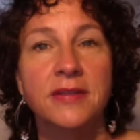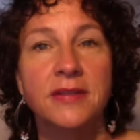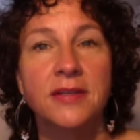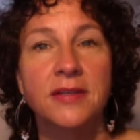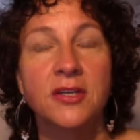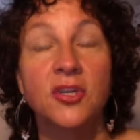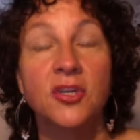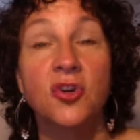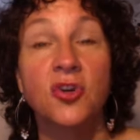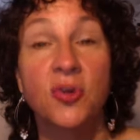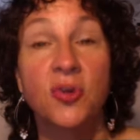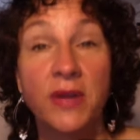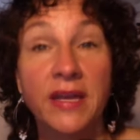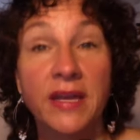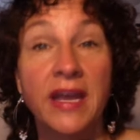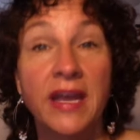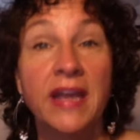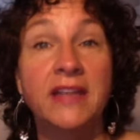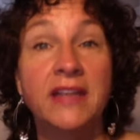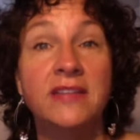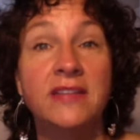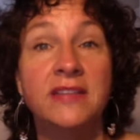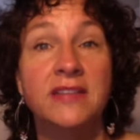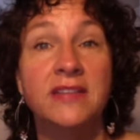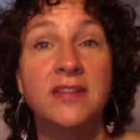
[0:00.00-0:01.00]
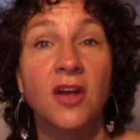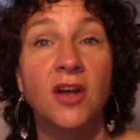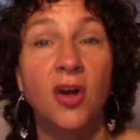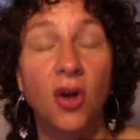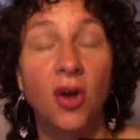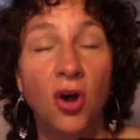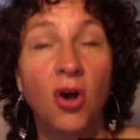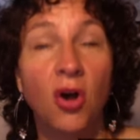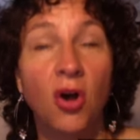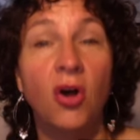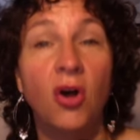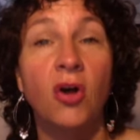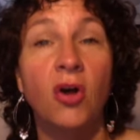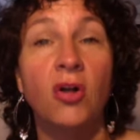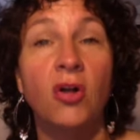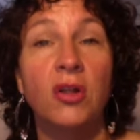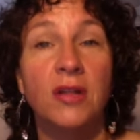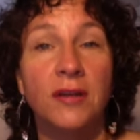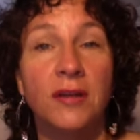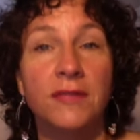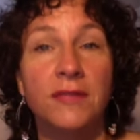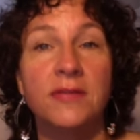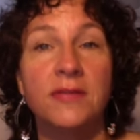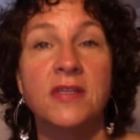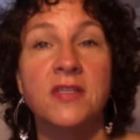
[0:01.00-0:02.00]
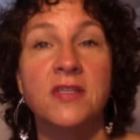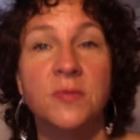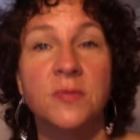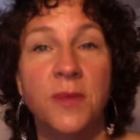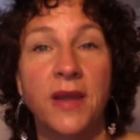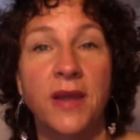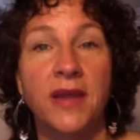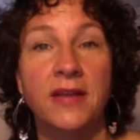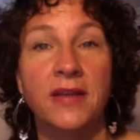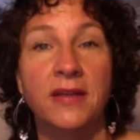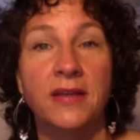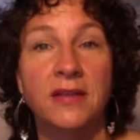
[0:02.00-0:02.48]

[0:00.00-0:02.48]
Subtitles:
creates all of this pain.